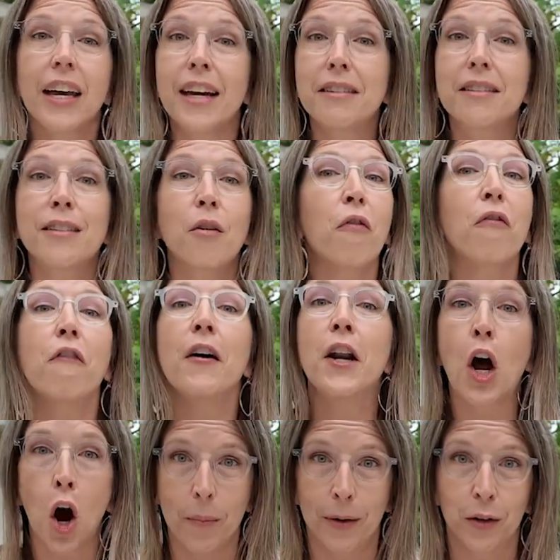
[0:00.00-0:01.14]
It's
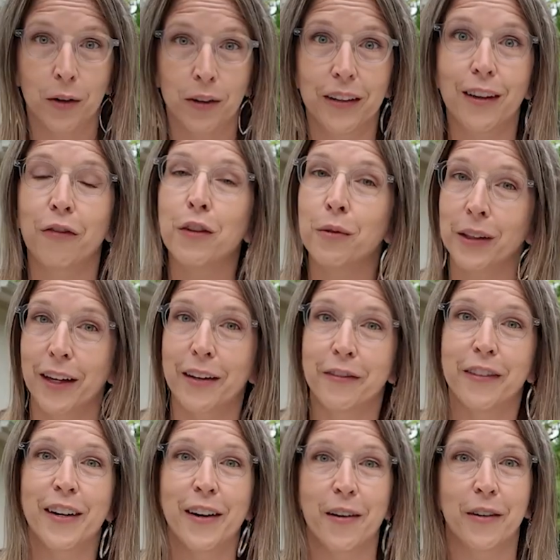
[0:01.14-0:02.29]
phenomenal if you live
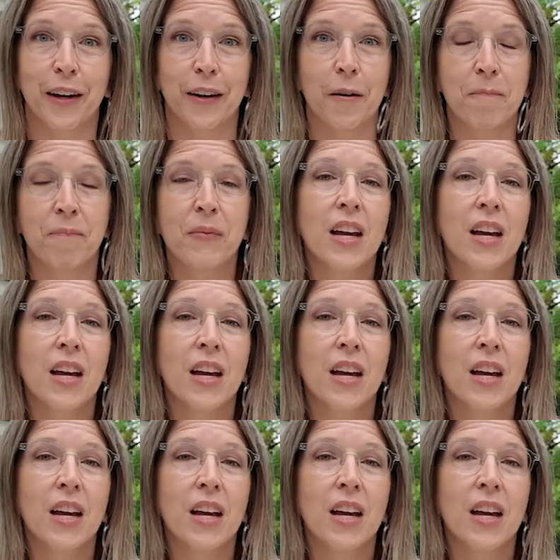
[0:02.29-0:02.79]
in Oak Hill.